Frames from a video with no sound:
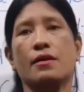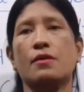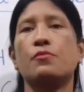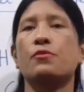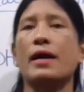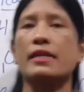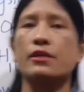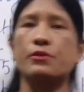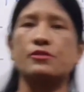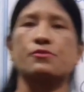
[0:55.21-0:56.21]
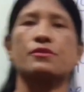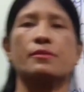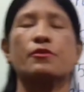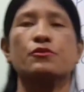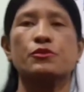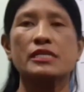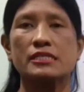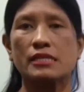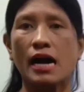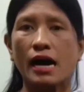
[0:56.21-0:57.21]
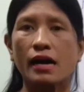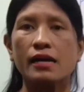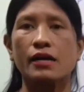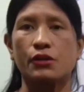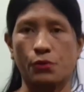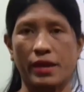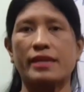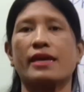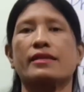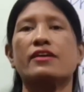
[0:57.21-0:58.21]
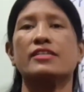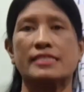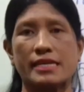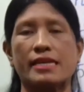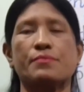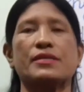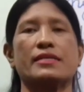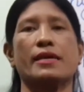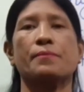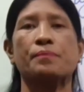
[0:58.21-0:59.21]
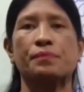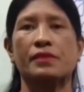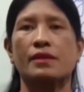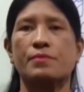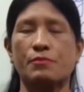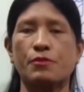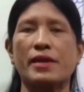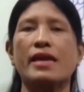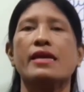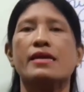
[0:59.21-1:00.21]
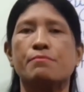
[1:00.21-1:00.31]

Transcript: Mobile liquids are also Risha, Lure, not G. Yamyame,